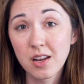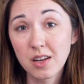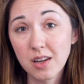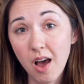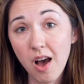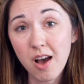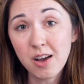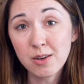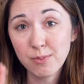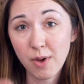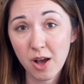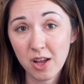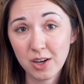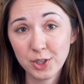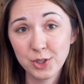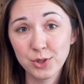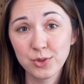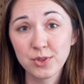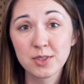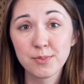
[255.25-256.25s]
long
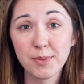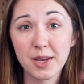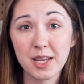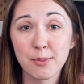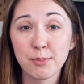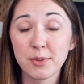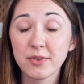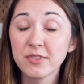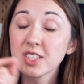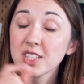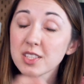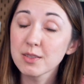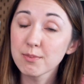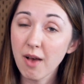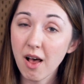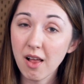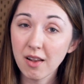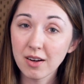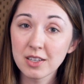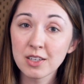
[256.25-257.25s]
molecules made up of
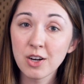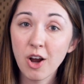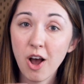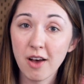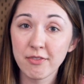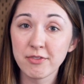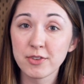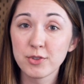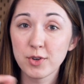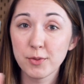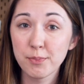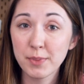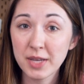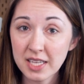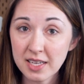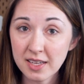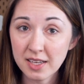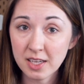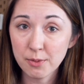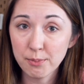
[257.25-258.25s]
smaller, often
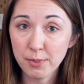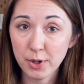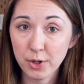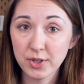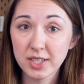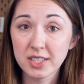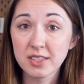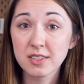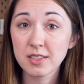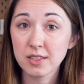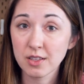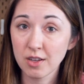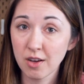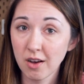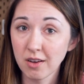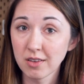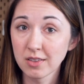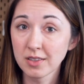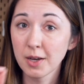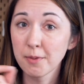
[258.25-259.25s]
repeating components
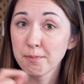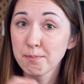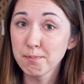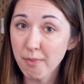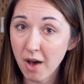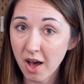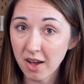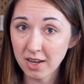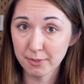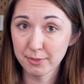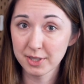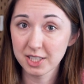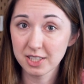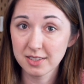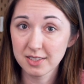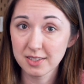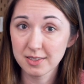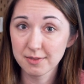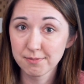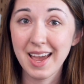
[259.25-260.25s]
called
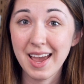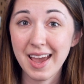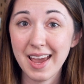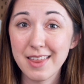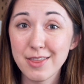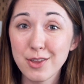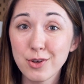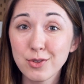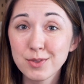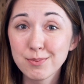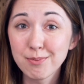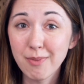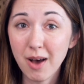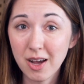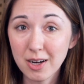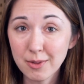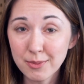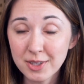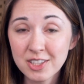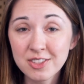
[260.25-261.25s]
monomers. And those
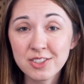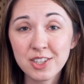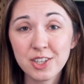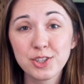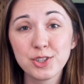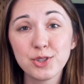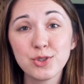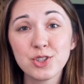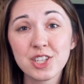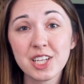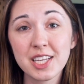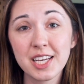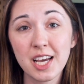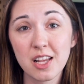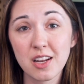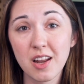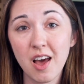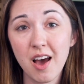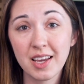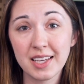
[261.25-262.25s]
monomers are usually
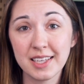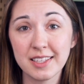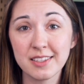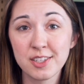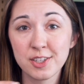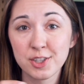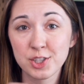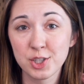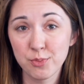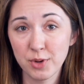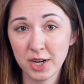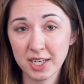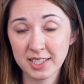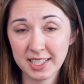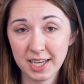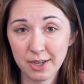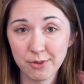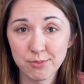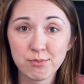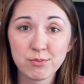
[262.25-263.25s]
a lot easier to break
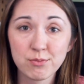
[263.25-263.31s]
down.